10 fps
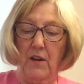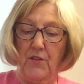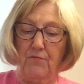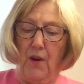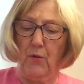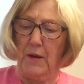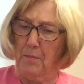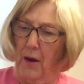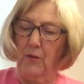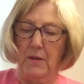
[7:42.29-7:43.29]
The
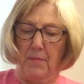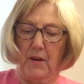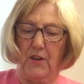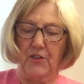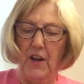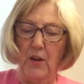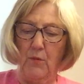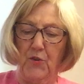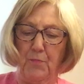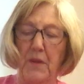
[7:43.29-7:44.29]
roly-poly bird
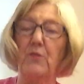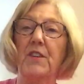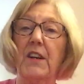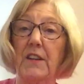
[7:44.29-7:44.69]
was building